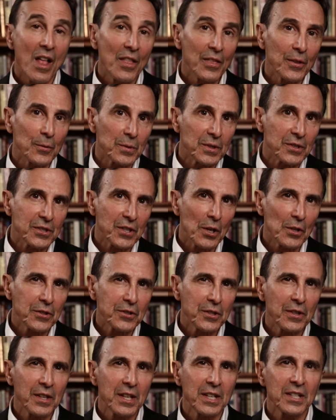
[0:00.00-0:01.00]
The
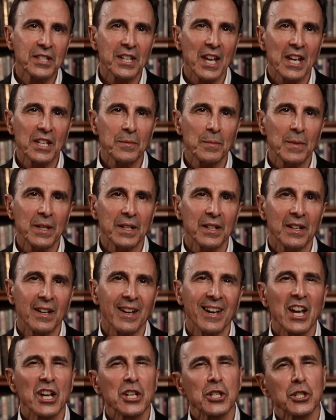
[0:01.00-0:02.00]
results of the assessment,
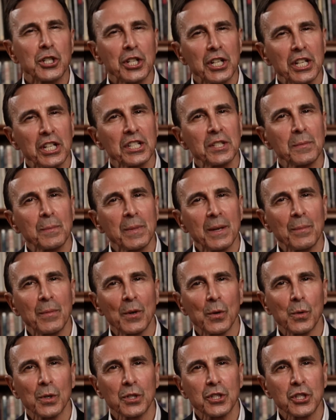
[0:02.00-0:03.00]
Gene's
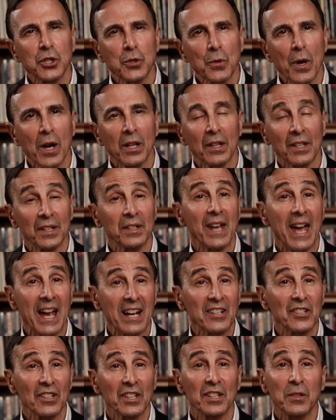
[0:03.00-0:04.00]
people were struggling
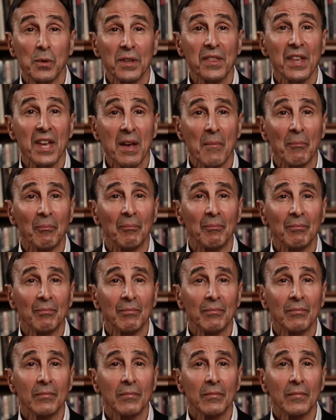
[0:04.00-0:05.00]
actually with him.
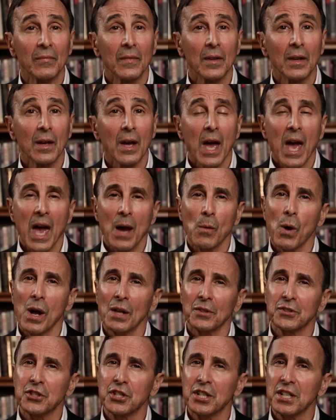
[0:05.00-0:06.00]
And
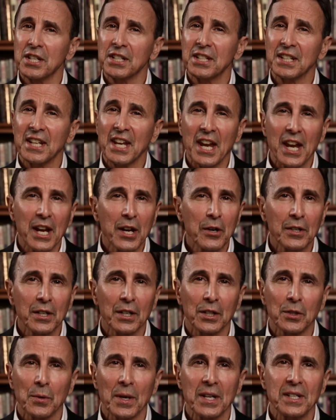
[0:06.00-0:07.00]
while Gene cared a
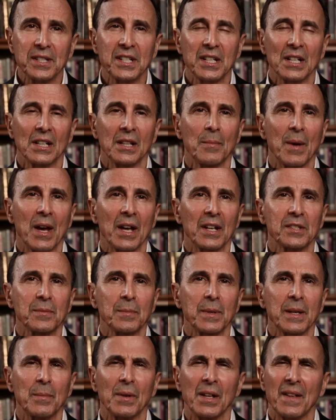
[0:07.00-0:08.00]
great deal about his
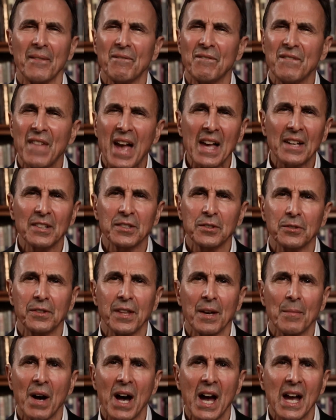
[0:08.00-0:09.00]
people and valued
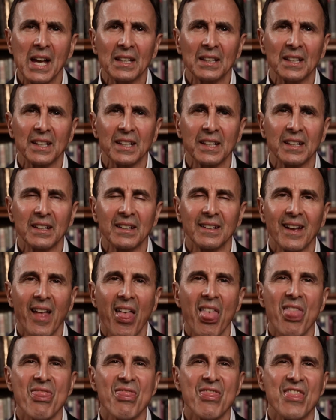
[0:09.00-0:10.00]
them highly,
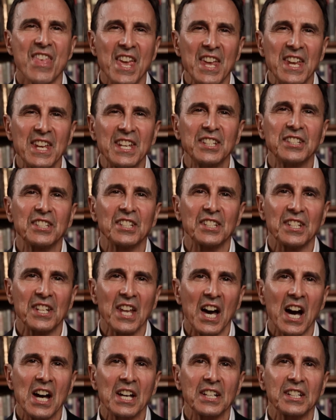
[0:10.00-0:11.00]
they did
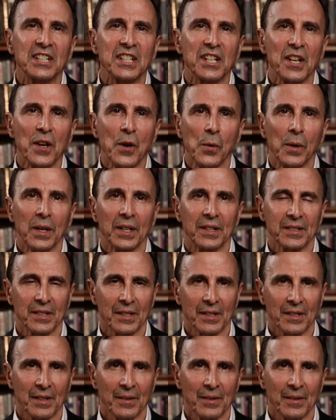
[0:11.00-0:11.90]
not know it.